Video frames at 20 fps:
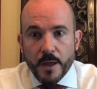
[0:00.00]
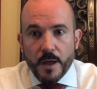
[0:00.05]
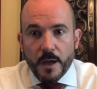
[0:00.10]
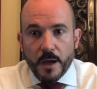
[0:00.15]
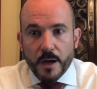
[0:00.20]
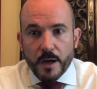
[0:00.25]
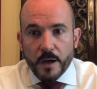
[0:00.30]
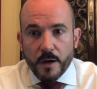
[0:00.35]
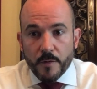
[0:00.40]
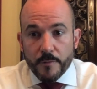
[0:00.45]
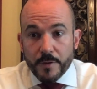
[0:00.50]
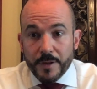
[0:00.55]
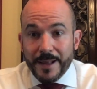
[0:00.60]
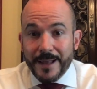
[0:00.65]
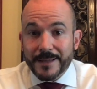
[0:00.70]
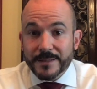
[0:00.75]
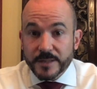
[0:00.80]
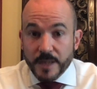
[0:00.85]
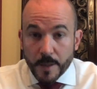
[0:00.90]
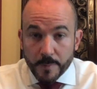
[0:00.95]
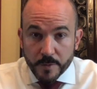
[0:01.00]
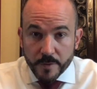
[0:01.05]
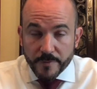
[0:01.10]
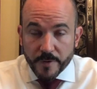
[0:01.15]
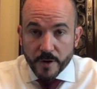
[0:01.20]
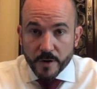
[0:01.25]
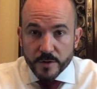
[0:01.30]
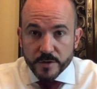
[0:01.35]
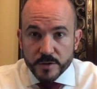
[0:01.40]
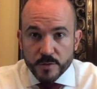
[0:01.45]
Over the last couple of
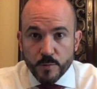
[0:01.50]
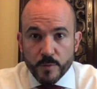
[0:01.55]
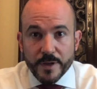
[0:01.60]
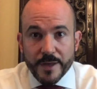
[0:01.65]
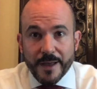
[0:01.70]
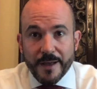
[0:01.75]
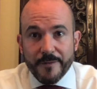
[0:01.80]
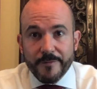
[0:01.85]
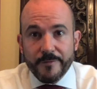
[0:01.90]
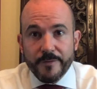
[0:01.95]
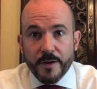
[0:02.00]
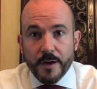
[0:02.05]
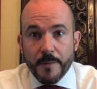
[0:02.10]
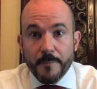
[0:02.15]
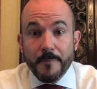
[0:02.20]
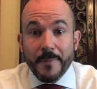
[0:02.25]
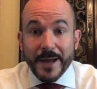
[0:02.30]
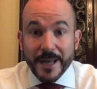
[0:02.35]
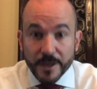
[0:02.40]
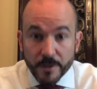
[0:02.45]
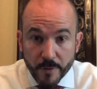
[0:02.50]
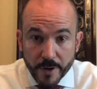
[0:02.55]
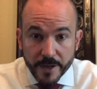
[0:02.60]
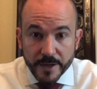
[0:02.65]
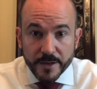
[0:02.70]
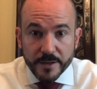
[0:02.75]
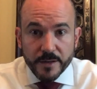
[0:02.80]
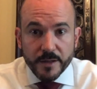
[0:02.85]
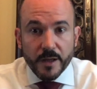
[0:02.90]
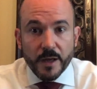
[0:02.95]
years, we have
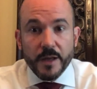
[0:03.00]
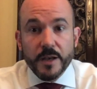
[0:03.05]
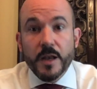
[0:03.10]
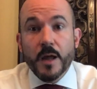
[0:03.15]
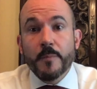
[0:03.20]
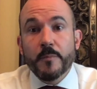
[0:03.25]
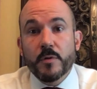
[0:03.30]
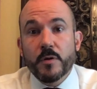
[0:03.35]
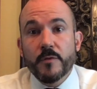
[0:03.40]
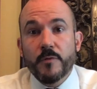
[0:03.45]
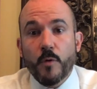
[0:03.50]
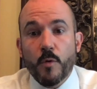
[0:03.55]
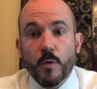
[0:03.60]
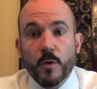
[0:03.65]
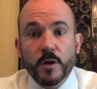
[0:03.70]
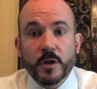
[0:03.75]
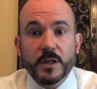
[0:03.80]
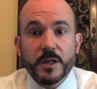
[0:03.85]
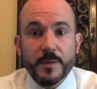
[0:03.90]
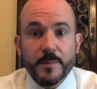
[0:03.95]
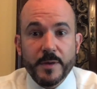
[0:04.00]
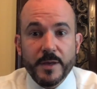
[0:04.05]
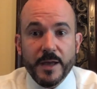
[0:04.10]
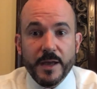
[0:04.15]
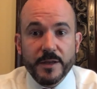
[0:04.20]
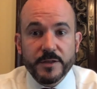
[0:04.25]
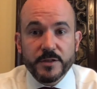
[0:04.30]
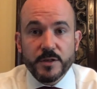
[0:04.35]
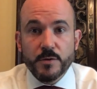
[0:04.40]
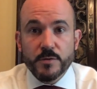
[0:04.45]
migrated a number of Oracle
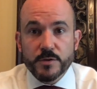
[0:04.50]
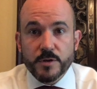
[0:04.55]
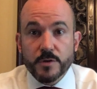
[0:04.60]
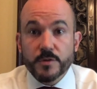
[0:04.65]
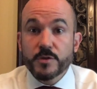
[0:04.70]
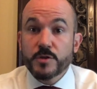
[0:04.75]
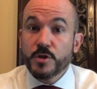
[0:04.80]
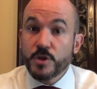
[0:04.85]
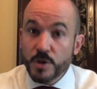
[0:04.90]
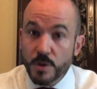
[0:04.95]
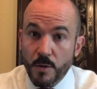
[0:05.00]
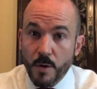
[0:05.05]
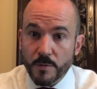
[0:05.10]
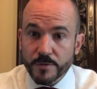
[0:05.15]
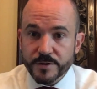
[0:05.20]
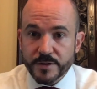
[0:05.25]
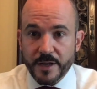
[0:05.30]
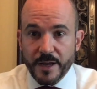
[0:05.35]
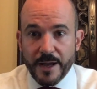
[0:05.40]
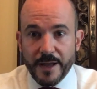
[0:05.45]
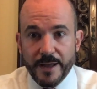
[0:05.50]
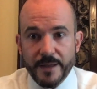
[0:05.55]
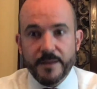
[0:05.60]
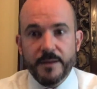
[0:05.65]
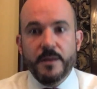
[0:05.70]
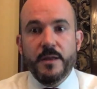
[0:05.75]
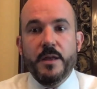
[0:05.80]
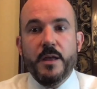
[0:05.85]
EBS users to OCI,